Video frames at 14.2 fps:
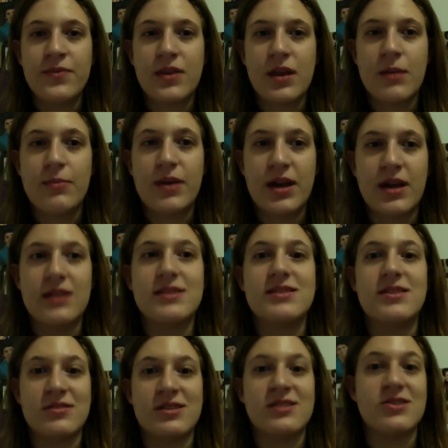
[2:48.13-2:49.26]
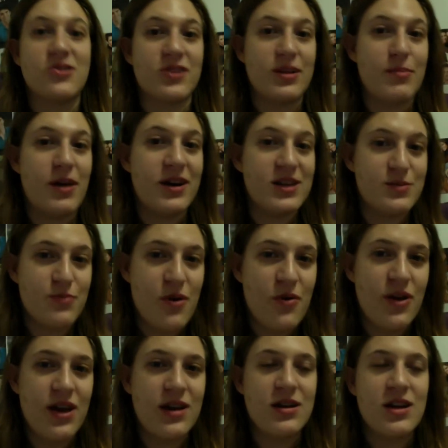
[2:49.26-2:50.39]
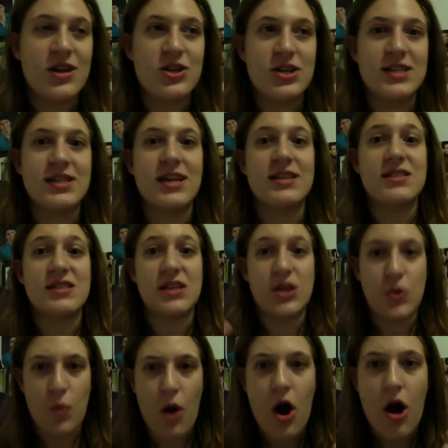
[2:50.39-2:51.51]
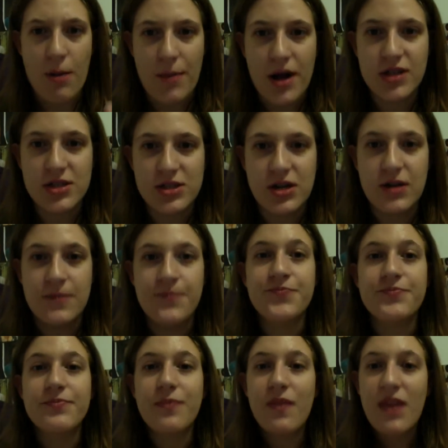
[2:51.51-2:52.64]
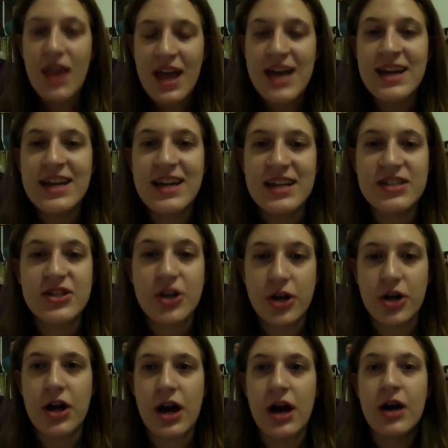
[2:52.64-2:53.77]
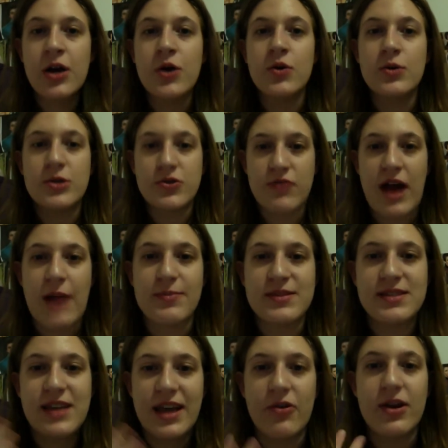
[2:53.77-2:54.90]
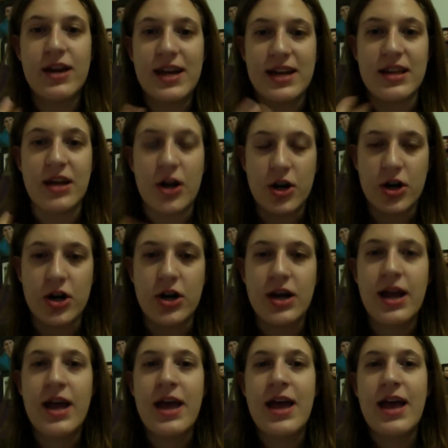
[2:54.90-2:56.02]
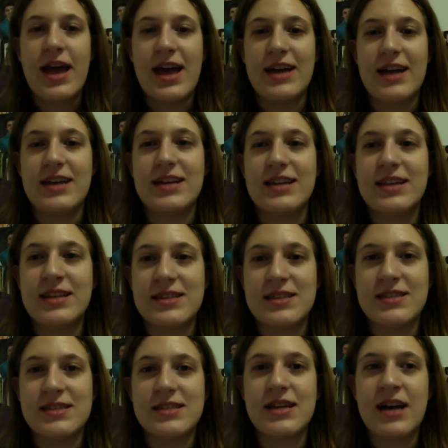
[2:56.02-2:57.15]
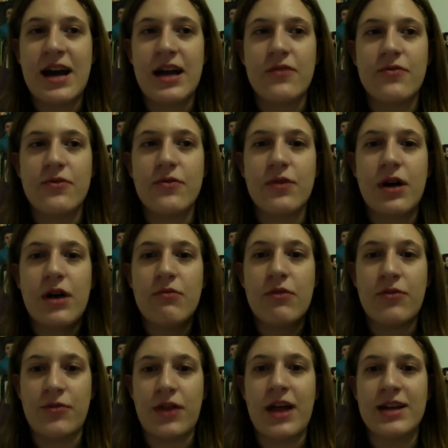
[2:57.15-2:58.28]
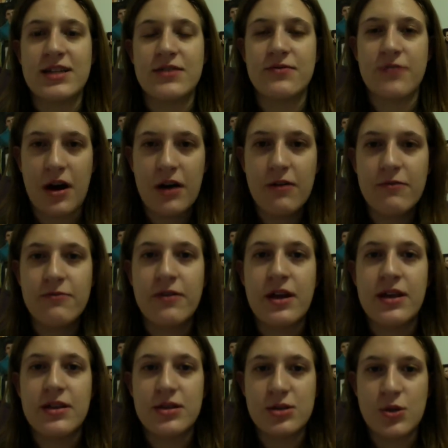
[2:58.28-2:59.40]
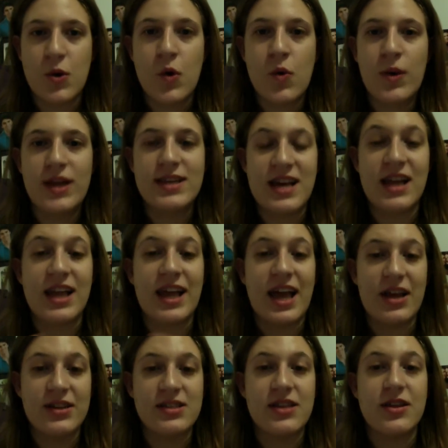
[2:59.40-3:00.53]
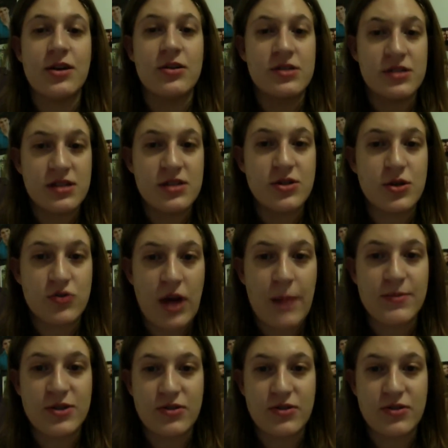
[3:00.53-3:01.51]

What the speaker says: because their sisterly bond is broken, she says, you are a monster. And it is Gerda who traps Ingrid in the urn. And this is kind of reflective of the Snow Queen telling Elsa that her sister trapped her